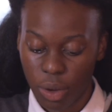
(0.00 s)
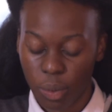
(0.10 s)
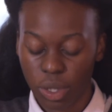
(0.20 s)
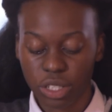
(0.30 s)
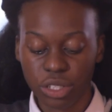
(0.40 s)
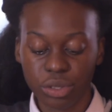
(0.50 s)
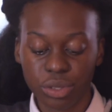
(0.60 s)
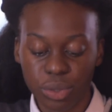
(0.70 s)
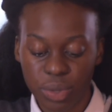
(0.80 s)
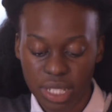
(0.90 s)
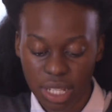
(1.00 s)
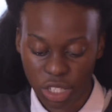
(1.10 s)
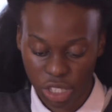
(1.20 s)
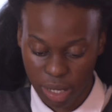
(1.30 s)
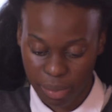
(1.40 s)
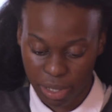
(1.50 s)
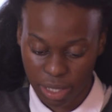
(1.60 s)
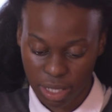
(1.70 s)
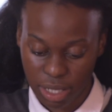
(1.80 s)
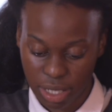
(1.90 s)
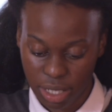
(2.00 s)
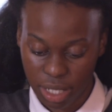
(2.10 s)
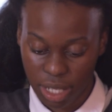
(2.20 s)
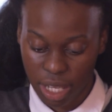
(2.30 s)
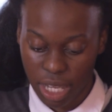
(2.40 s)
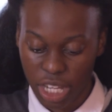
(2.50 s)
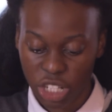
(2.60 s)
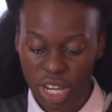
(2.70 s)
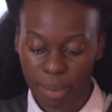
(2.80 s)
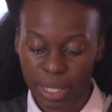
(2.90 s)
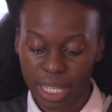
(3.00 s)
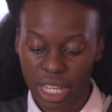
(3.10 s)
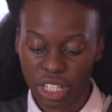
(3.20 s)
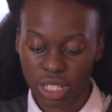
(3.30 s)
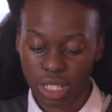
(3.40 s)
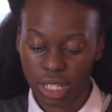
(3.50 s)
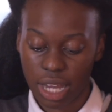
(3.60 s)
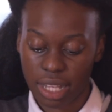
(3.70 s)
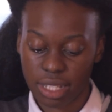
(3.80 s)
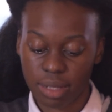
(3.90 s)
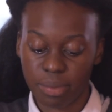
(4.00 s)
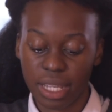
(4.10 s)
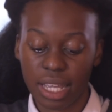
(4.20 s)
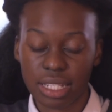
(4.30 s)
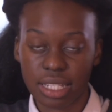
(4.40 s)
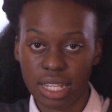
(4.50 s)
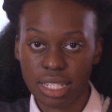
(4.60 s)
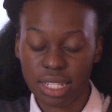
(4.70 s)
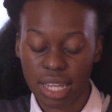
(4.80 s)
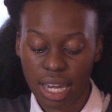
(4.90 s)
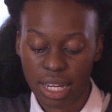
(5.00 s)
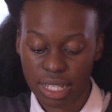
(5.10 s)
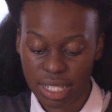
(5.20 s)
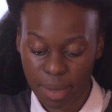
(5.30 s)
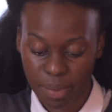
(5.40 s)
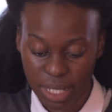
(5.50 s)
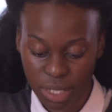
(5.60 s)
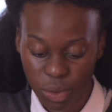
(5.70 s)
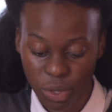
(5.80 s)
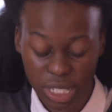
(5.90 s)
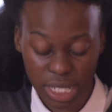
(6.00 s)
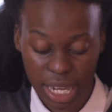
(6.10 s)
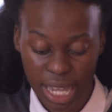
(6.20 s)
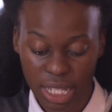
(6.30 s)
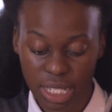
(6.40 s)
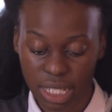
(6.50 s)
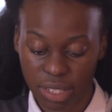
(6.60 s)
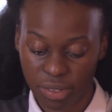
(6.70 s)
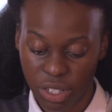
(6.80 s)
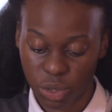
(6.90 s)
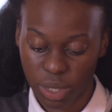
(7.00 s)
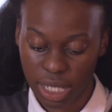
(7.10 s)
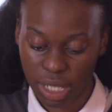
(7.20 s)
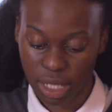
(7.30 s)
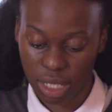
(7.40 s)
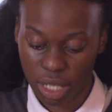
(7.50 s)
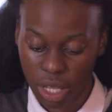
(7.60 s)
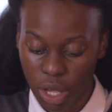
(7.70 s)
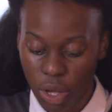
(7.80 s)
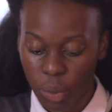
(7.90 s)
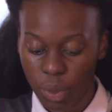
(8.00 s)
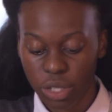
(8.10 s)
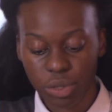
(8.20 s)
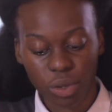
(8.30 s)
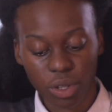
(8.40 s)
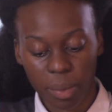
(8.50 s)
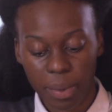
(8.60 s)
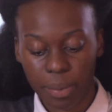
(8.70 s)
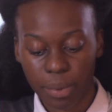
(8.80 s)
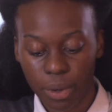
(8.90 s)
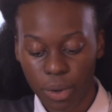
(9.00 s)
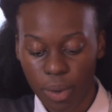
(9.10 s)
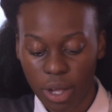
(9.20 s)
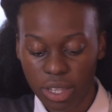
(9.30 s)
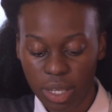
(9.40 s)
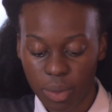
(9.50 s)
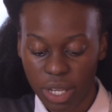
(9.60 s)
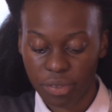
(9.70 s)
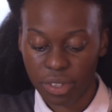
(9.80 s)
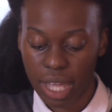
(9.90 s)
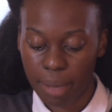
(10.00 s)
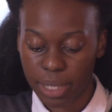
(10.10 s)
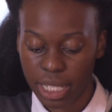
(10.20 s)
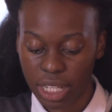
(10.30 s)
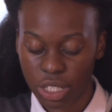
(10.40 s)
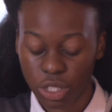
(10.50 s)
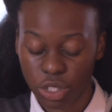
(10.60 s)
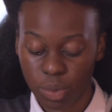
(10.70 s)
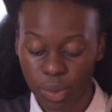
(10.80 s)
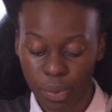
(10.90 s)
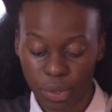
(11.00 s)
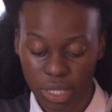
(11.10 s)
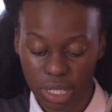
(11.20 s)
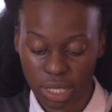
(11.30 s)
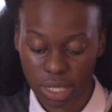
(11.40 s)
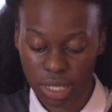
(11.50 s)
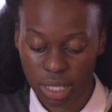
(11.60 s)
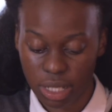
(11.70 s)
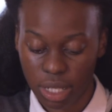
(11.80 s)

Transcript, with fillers: What do you do with such numbers? Each application has to be assessed and accepted or denied individually. Where do all the people go while they wait for their applications to be processed?